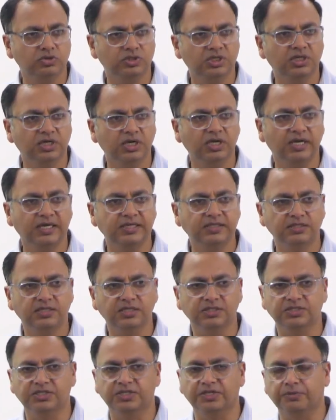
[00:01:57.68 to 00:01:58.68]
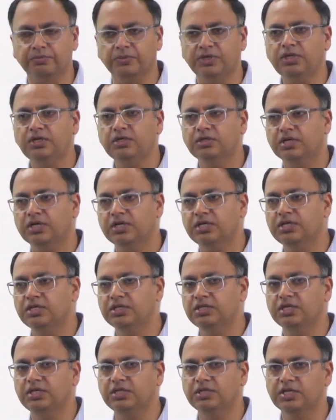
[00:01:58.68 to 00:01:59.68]
generalize the statement,
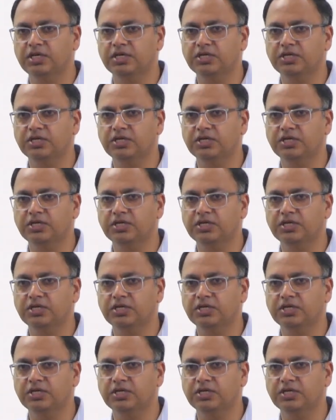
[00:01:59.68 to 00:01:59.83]
anything